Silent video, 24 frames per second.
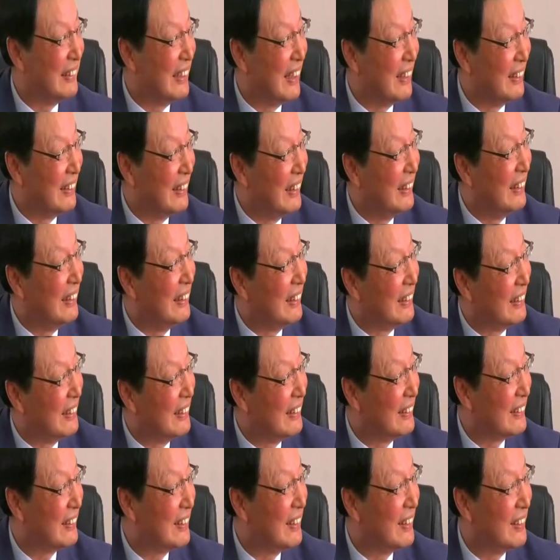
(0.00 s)
young lady
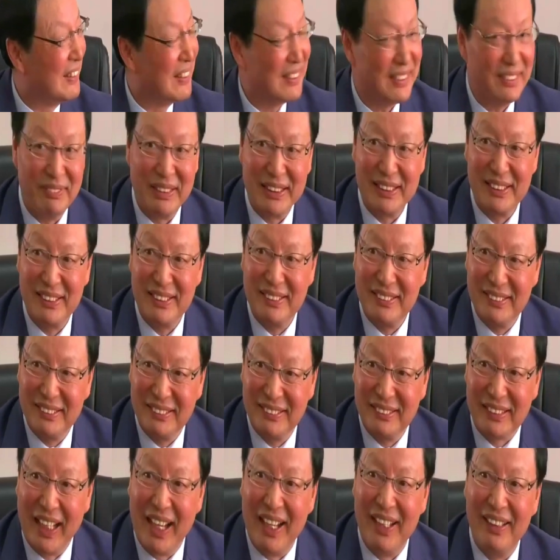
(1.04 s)
is Ms.
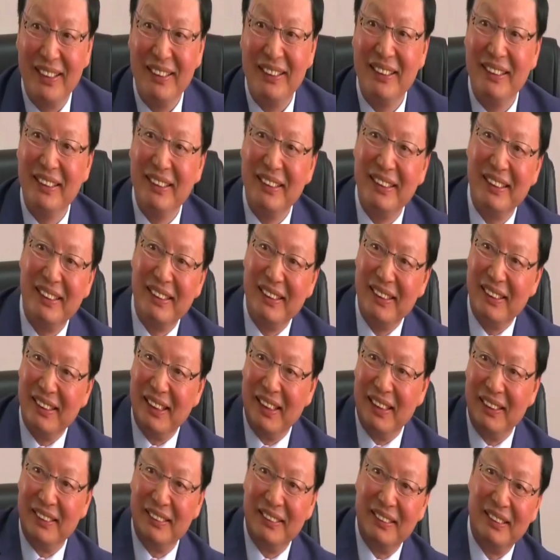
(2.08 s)
Tang.
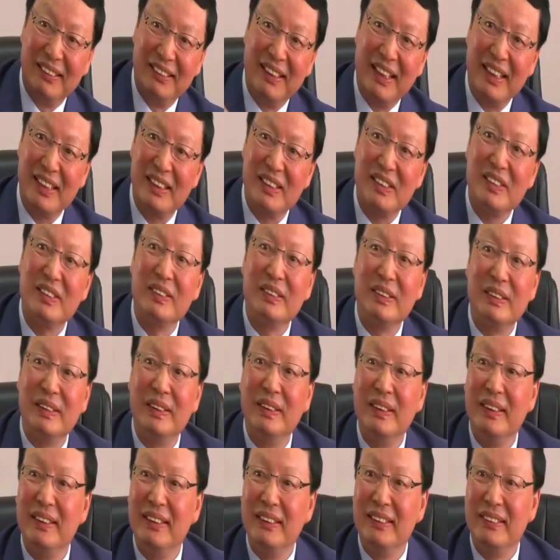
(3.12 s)
And next
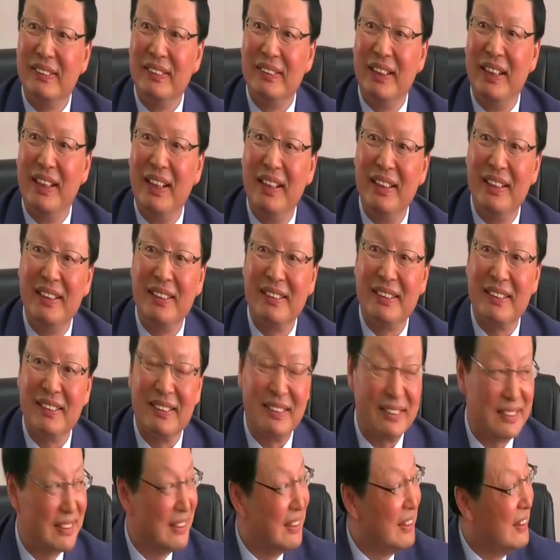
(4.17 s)
to her
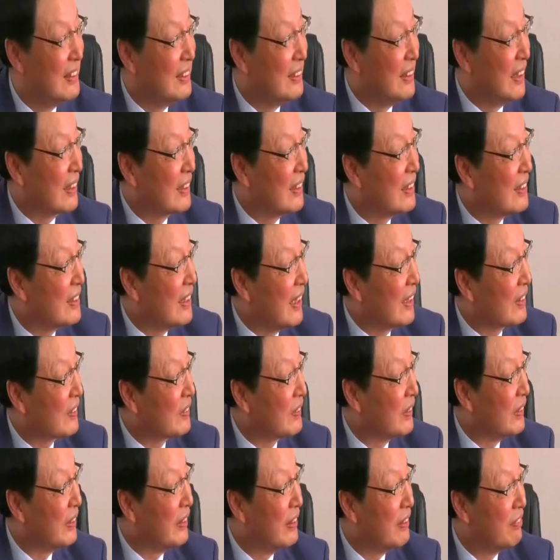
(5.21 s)
is Second
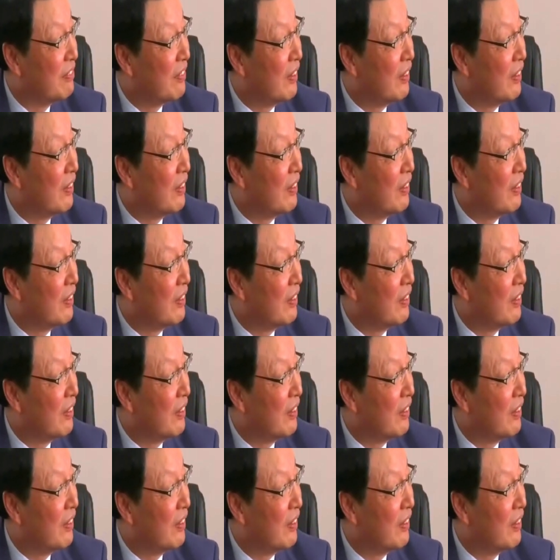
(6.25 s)
Secretary in the